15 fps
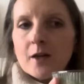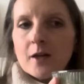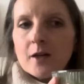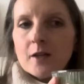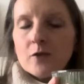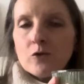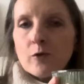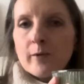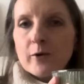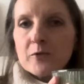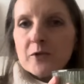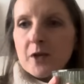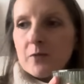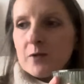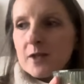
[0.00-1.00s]
the doorbell
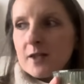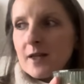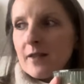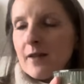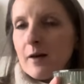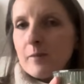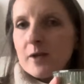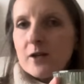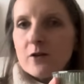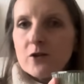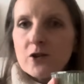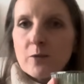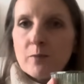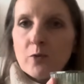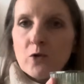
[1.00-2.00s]
sounded, and that made her
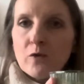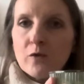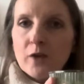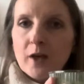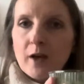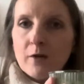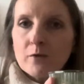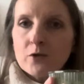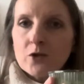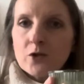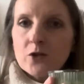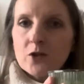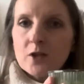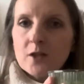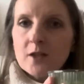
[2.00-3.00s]
jump off the couch because
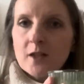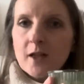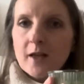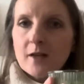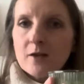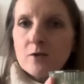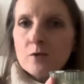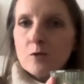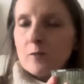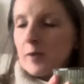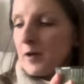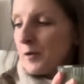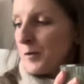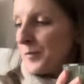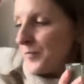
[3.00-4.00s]
she doesn't like the
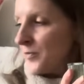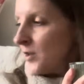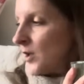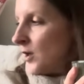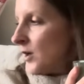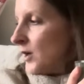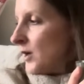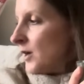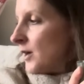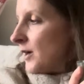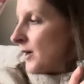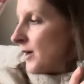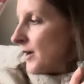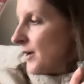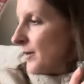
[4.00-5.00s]
doorbell.
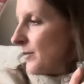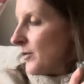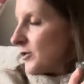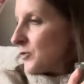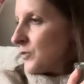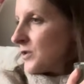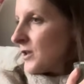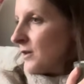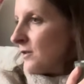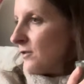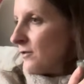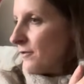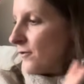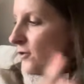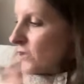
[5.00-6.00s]
Which was
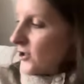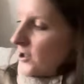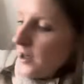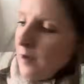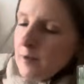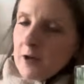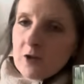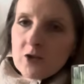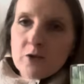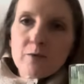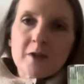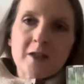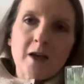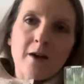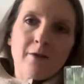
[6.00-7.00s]
unfortunate because she was
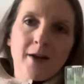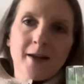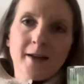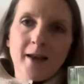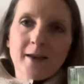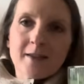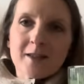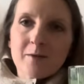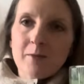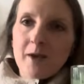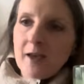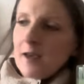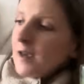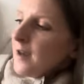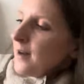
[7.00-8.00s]
sat right next to
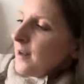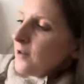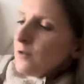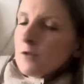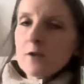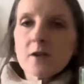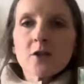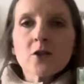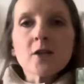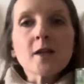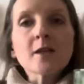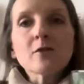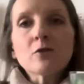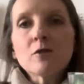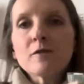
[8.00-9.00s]
me, and I don't think she
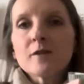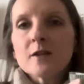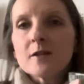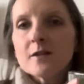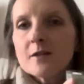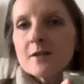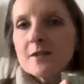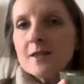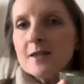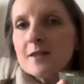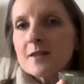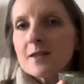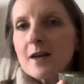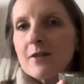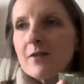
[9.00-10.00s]
is often seen
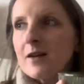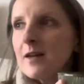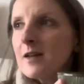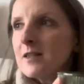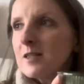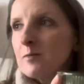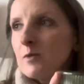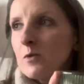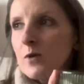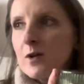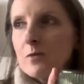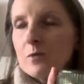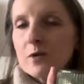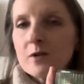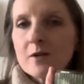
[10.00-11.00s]
sat right next to me when
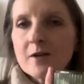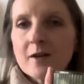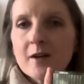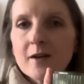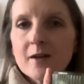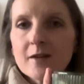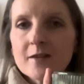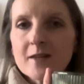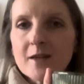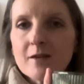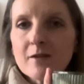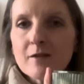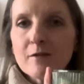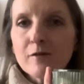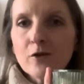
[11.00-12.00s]
we're
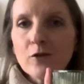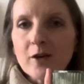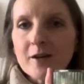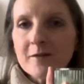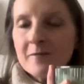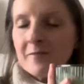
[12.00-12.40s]
sitting vlogging.